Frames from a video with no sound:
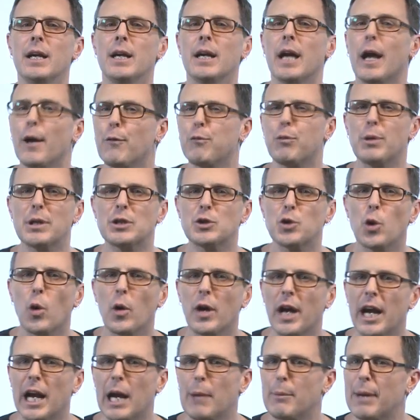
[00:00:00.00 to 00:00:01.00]
If we're
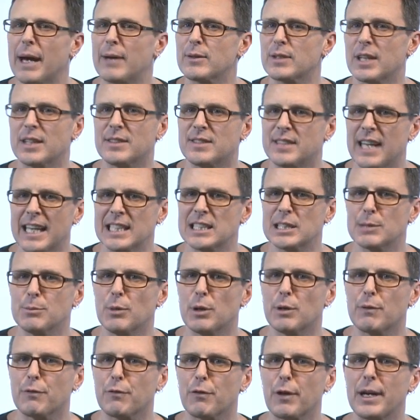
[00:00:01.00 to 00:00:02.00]
talking about a
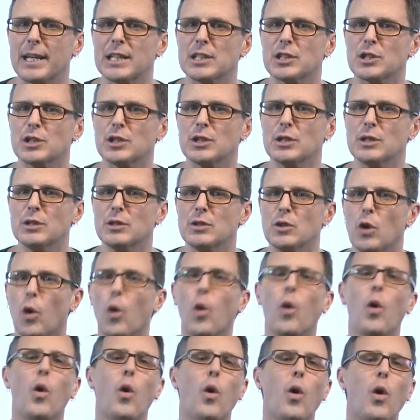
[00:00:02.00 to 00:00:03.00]
decimal fraction,
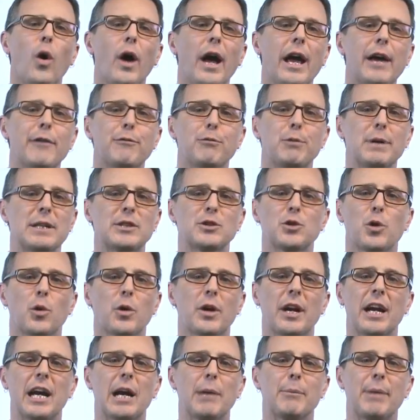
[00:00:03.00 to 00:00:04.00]
or if we're
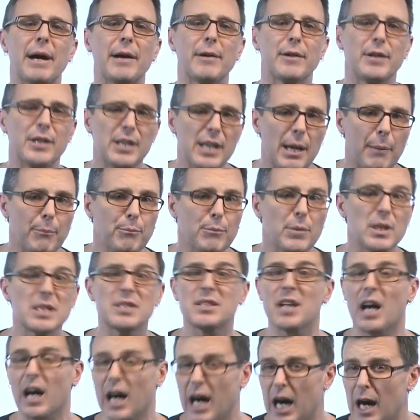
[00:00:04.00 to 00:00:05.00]
talking about
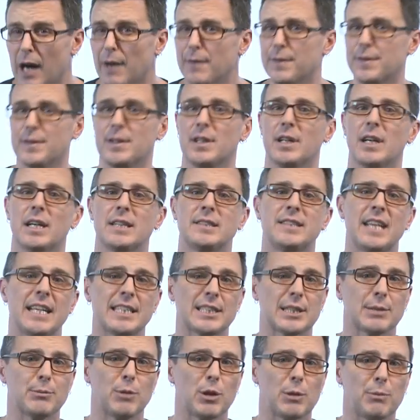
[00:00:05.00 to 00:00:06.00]
numbers after a
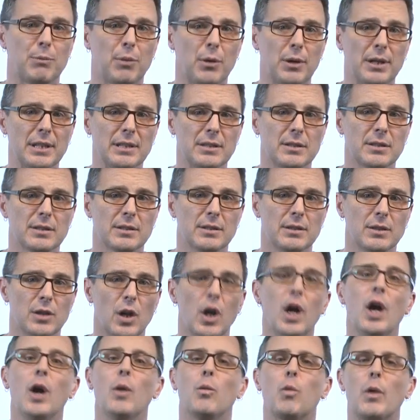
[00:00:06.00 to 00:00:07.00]
decimal point,
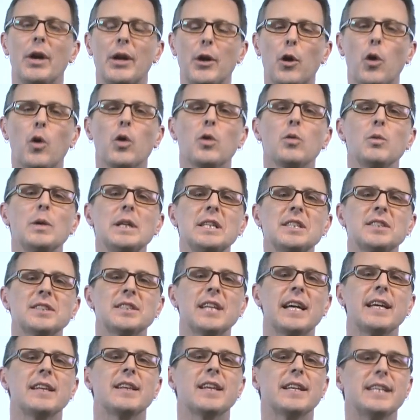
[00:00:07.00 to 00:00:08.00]
we always
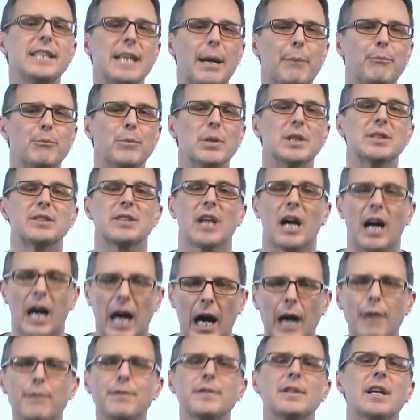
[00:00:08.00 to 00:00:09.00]
say the numbers
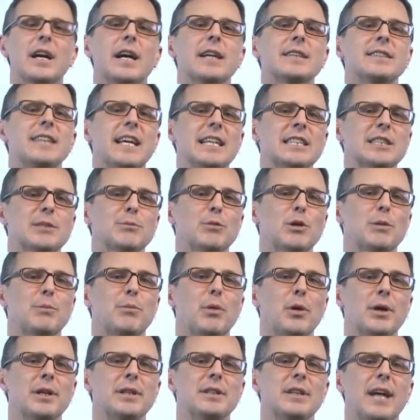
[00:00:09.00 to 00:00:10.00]
after a decimal
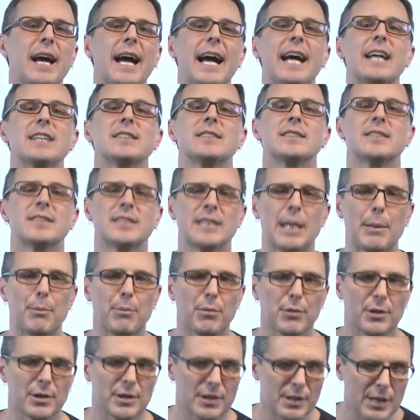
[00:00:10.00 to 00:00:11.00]
point as
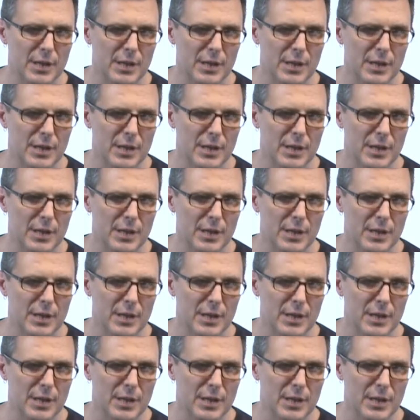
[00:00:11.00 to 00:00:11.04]
separate